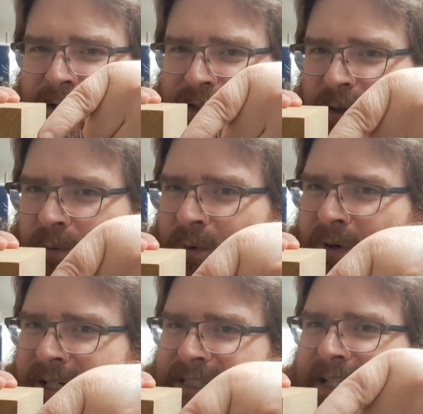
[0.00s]

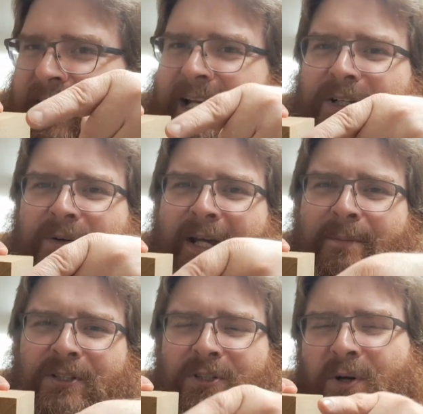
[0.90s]
towards the end grain,
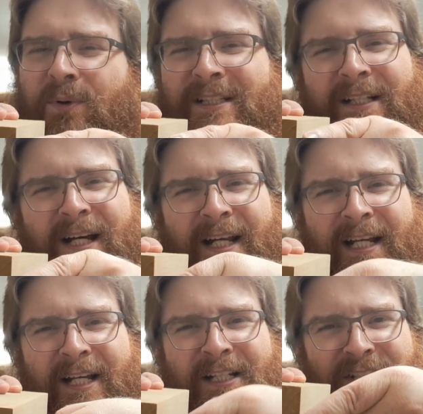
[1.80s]
but you're always
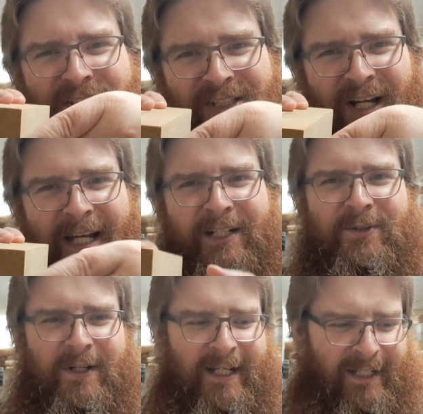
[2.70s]
cutting side
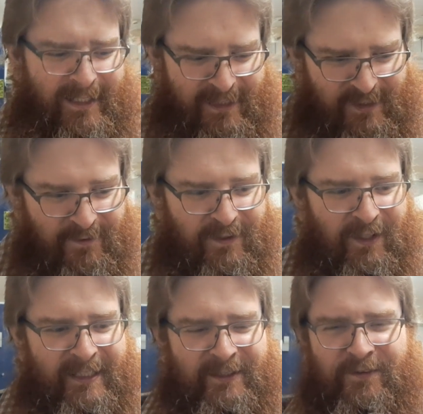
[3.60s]
grain. So
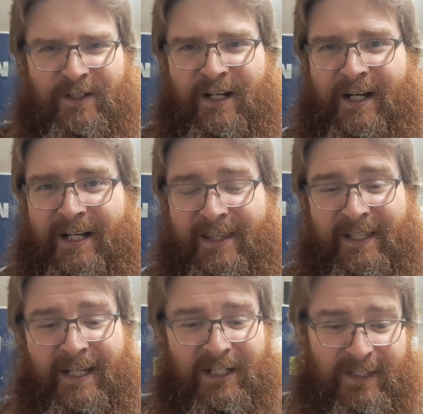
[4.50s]
very different kind of
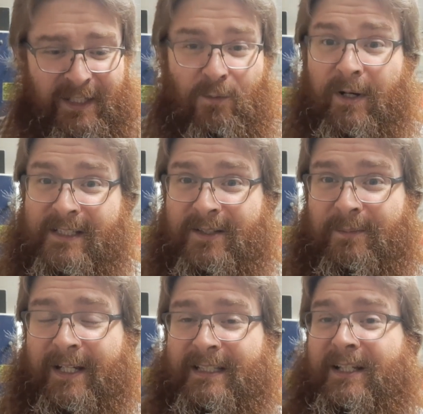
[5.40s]
thing. And you think, what's the
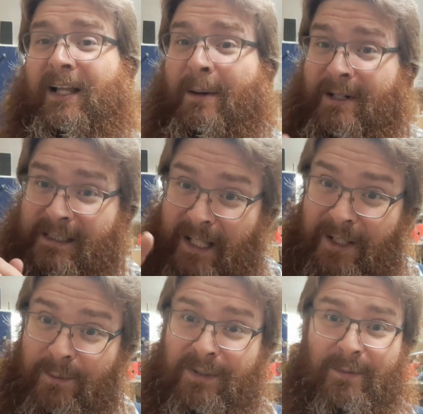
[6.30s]
big deal? I'm going to tell
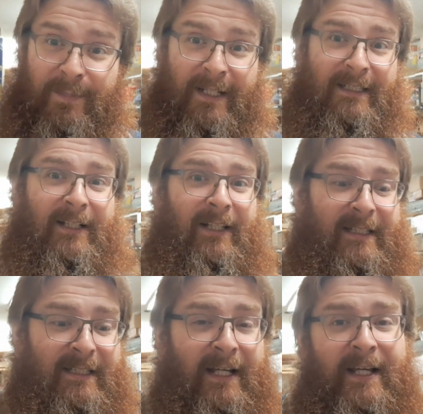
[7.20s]
you what the big deal
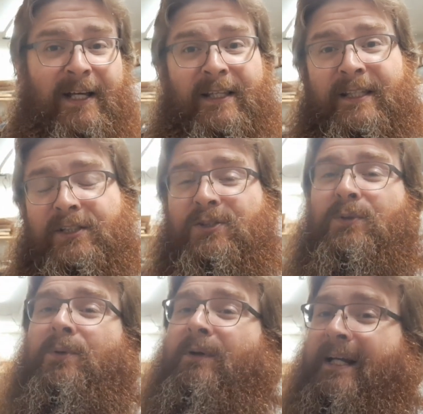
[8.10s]
is. This
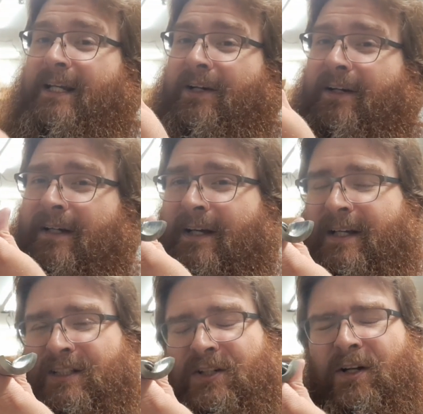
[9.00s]
tool right here,
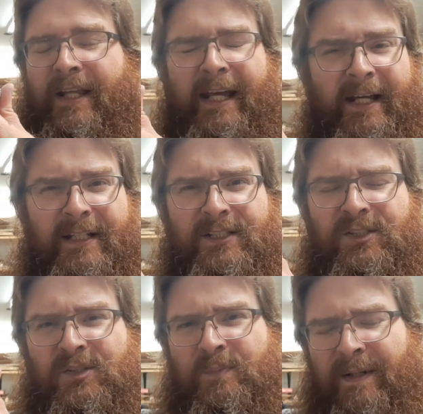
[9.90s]
it's called a
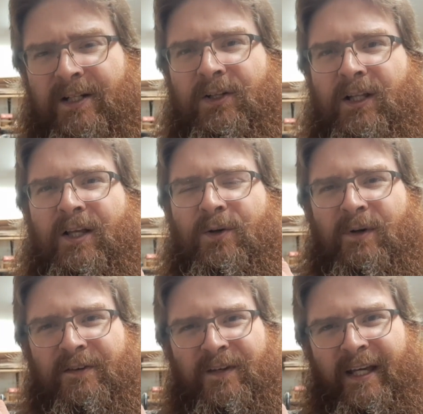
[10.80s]
spindle
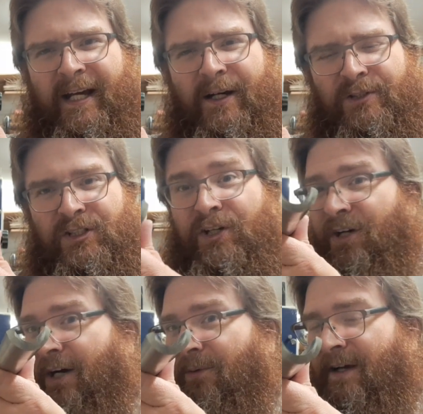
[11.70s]
roughing gouge.
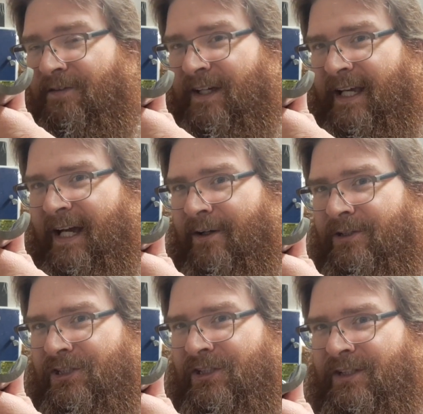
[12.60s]
Not a roughing
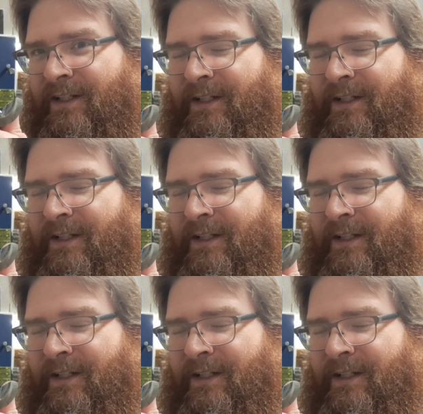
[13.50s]
gouge,